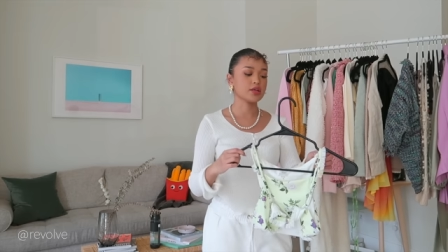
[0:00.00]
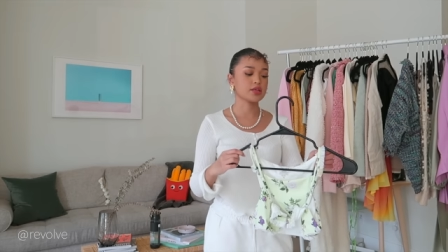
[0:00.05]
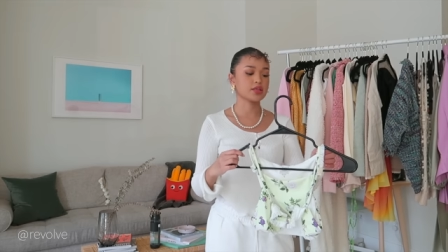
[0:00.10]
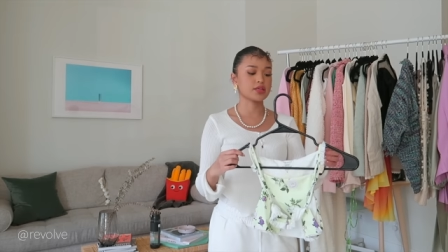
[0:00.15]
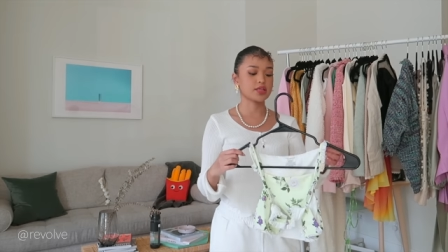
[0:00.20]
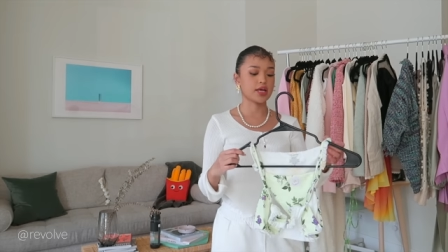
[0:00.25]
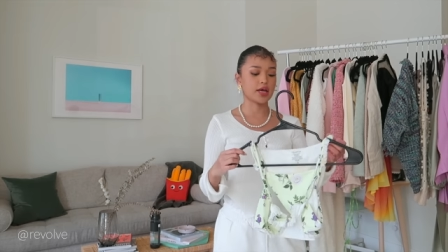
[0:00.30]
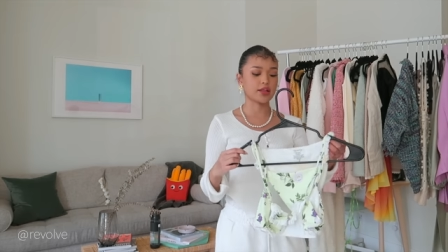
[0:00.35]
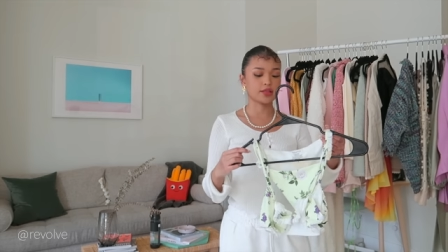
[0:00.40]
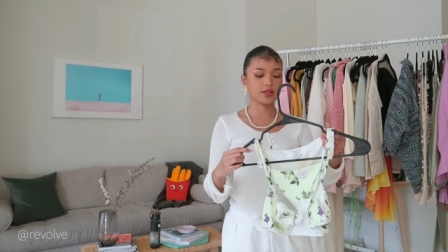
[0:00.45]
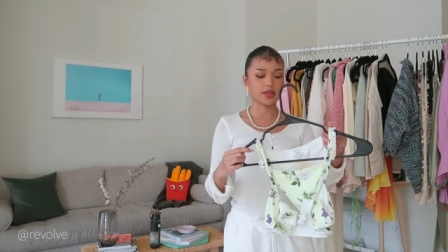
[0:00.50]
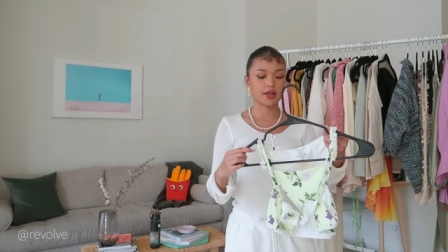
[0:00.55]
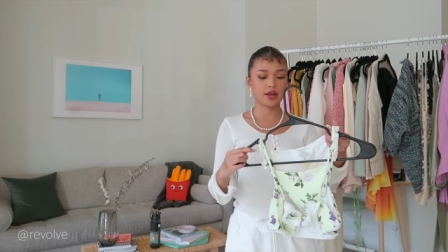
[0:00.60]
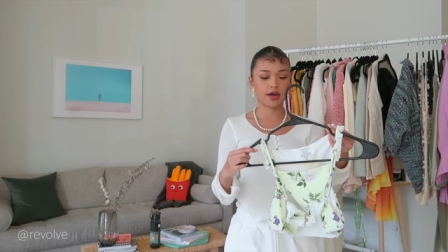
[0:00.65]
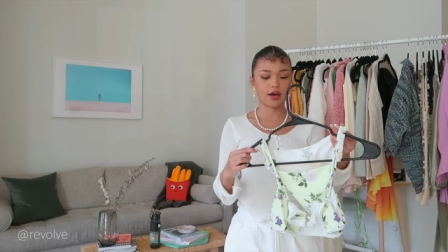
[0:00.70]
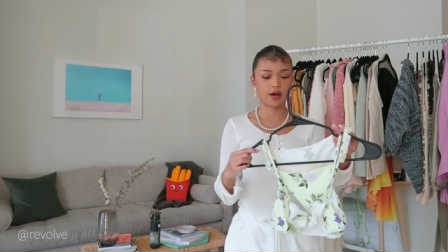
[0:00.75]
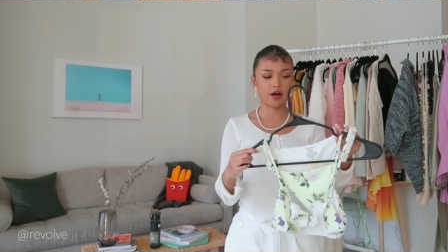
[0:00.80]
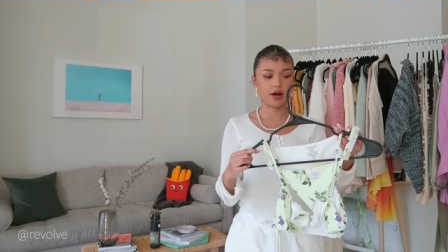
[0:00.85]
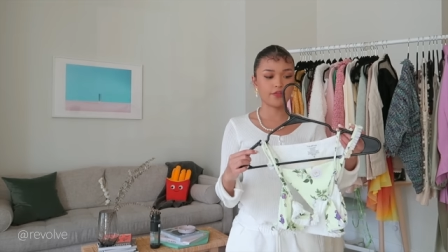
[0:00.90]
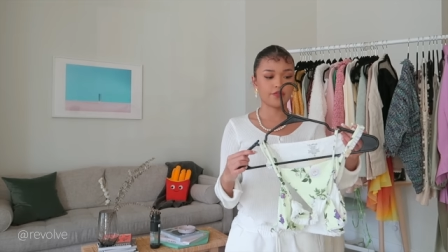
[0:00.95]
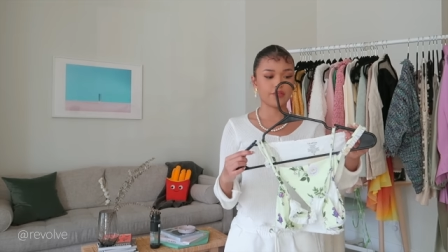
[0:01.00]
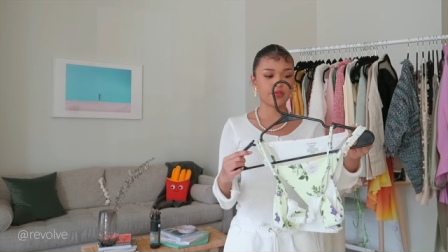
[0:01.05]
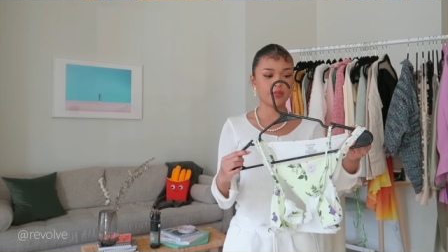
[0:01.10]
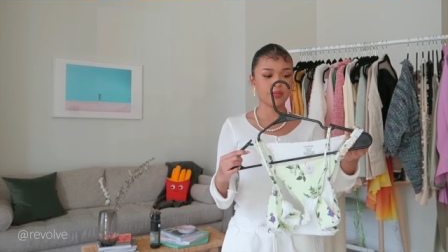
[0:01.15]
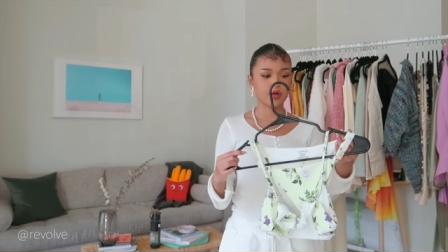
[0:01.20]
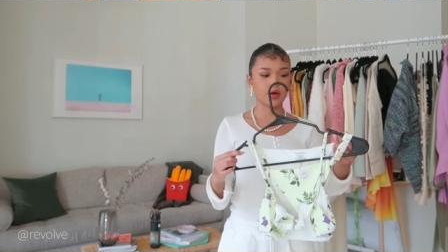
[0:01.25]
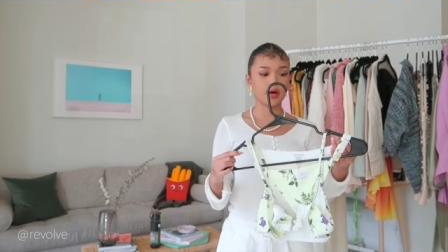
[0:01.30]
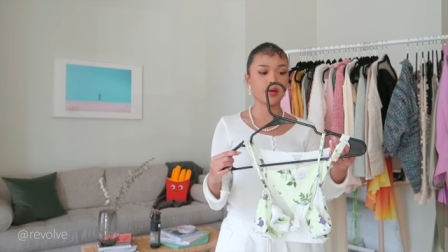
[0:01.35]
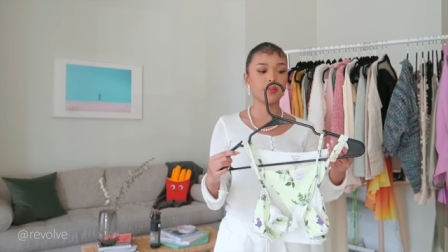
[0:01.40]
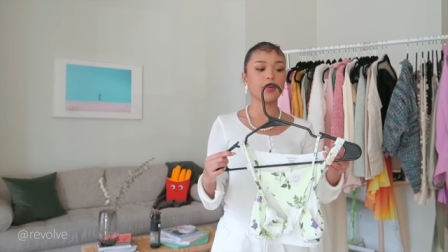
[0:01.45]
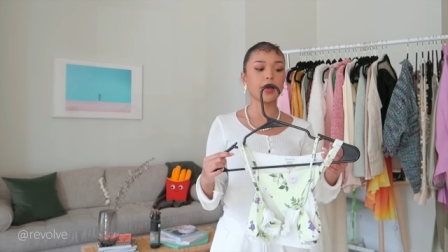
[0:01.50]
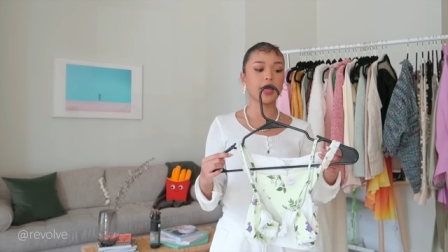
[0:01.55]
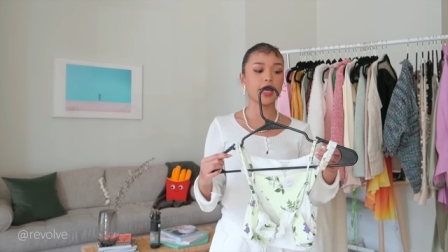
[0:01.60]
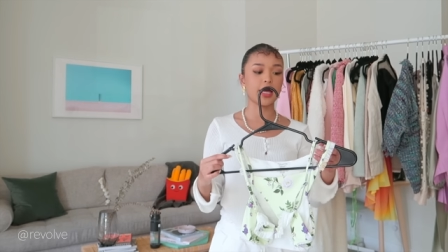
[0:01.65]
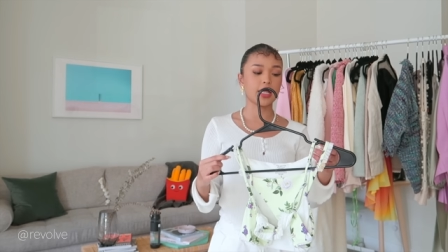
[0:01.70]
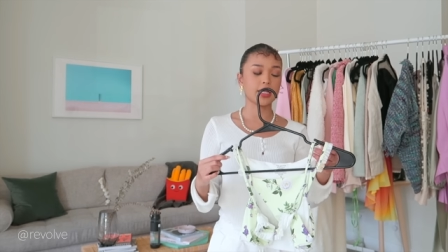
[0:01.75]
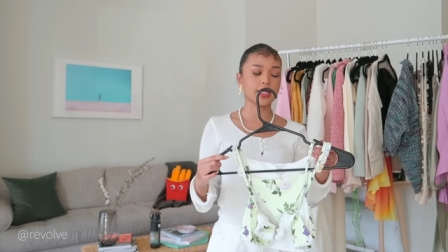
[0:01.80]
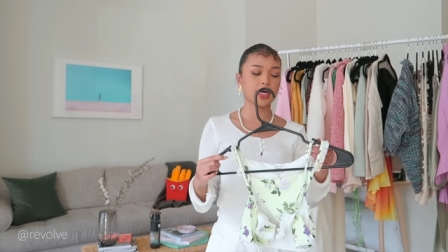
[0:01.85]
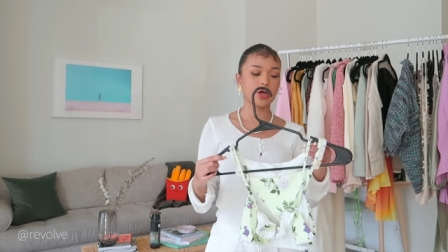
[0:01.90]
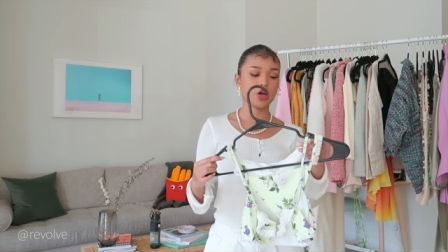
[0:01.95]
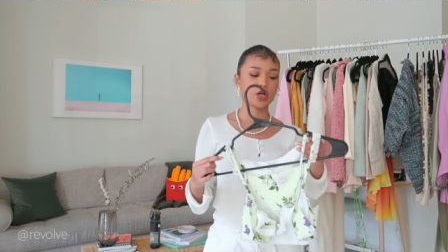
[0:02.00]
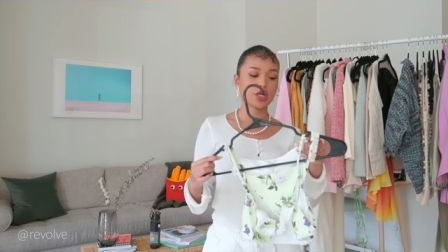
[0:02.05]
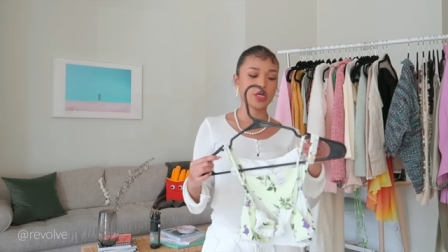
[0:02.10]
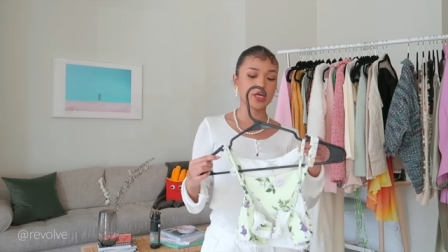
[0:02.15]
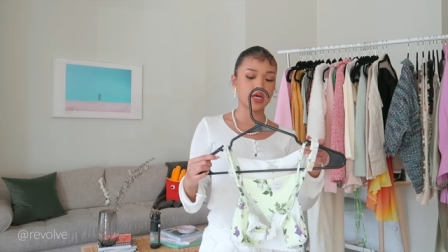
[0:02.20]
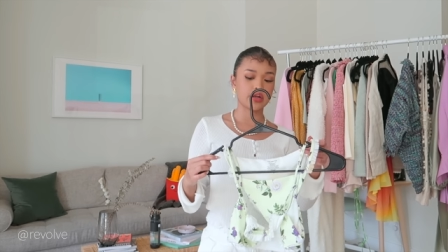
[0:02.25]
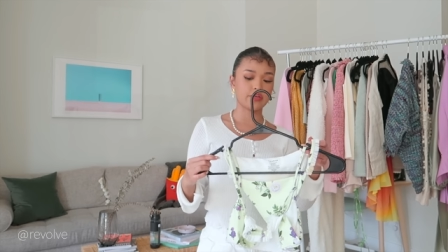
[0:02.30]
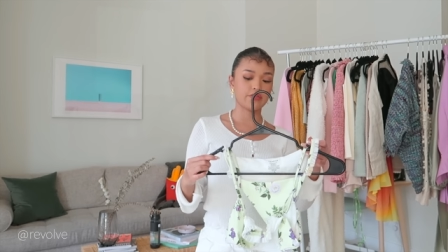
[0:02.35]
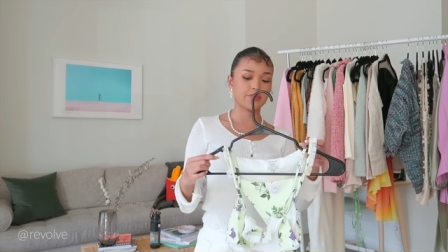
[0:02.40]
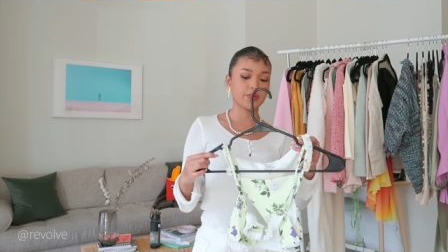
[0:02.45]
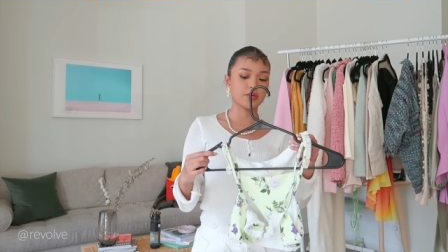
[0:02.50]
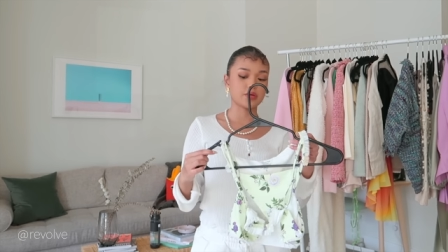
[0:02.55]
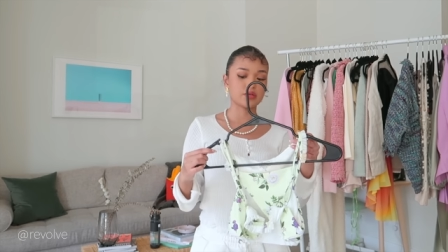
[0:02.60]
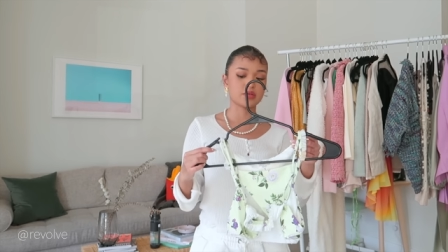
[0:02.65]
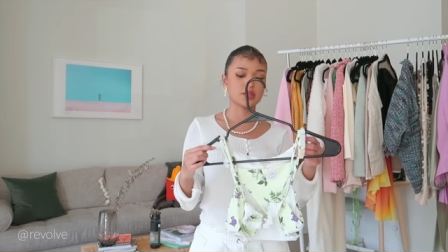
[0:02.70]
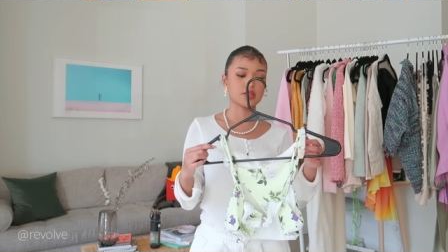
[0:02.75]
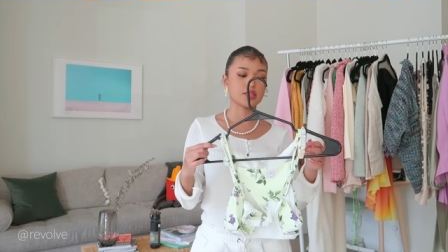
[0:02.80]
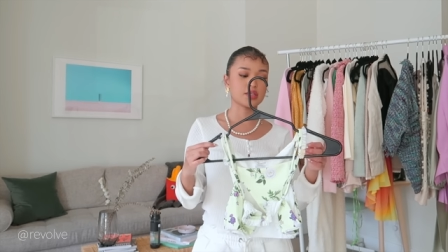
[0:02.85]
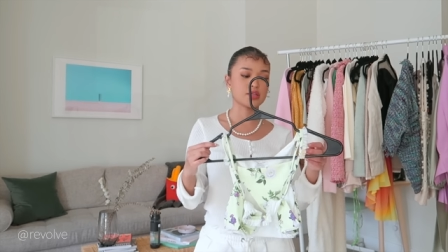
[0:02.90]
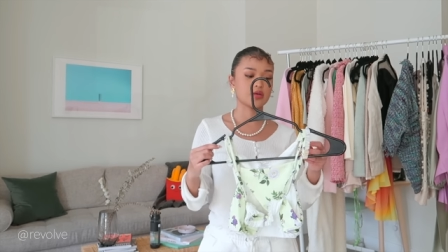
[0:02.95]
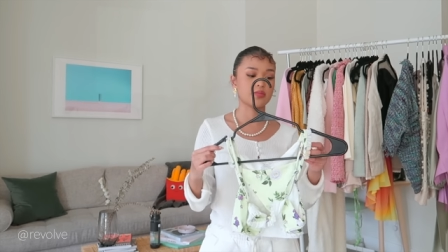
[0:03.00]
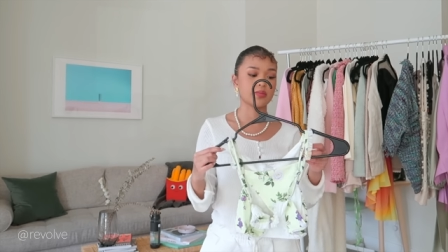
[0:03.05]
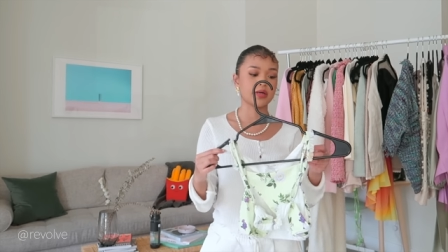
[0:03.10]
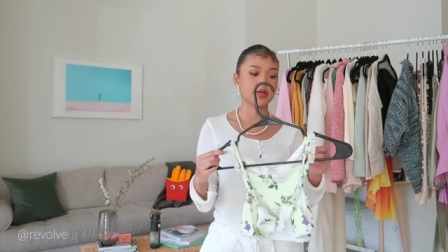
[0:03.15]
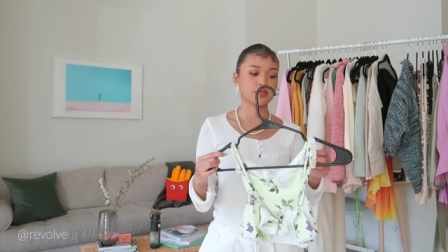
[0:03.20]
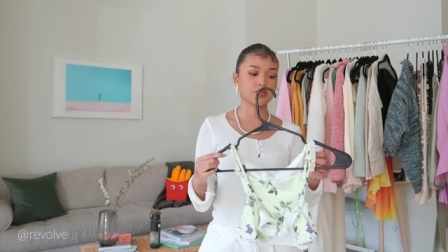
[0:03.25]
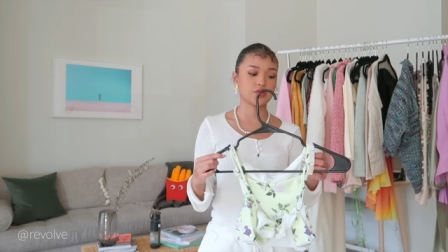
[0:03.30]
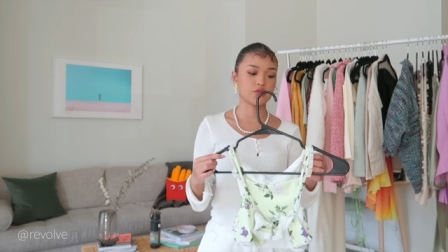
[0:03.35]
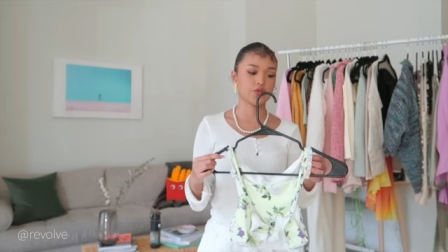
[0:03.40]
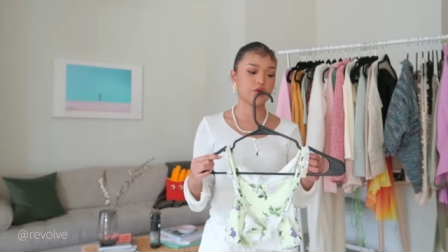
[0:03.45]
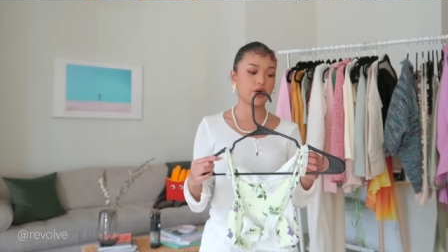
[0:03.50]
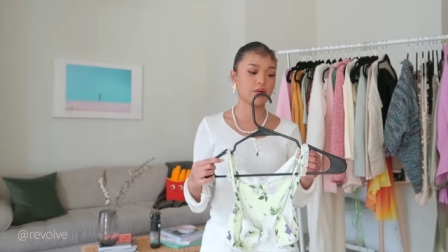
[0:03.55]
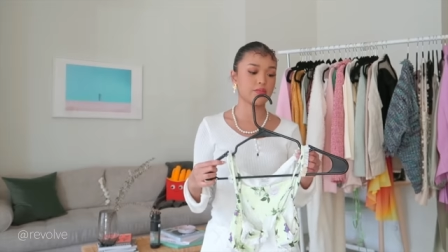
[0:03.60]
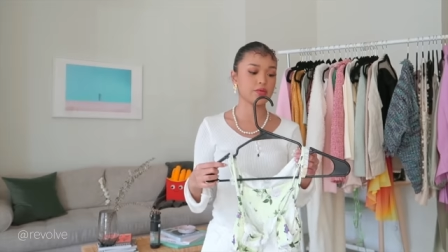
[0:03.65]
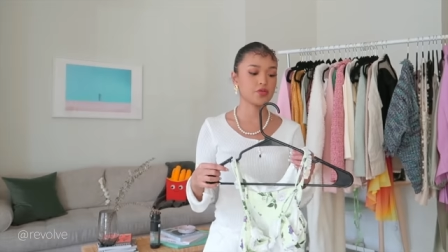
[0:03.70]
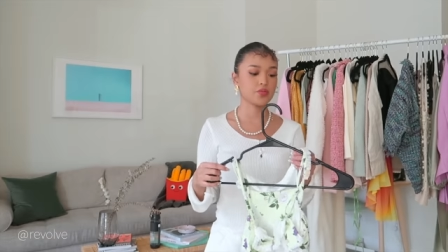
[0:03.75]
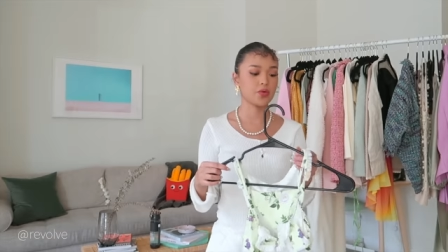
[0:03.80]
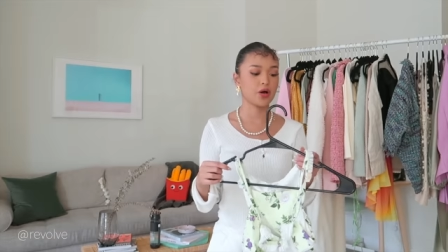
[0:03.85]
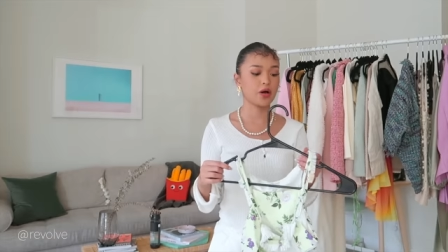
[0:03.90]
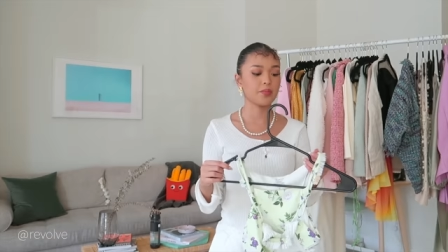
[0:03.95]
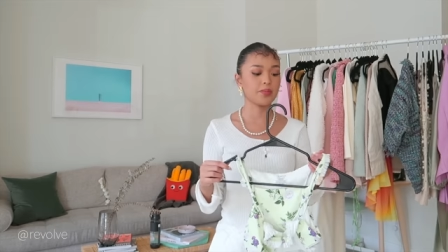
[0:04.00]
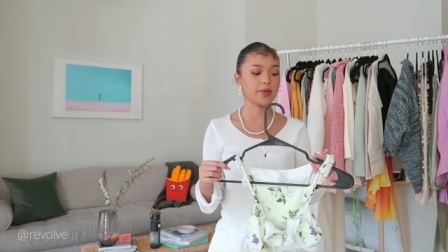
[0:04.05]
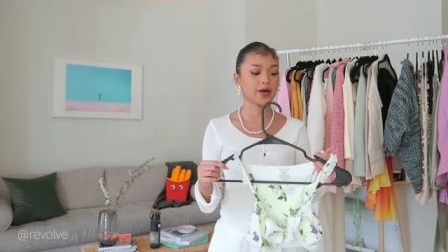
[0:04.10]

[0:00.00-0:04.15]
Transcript: set that I got from them, and I already kind of posted this on my Instagram as well,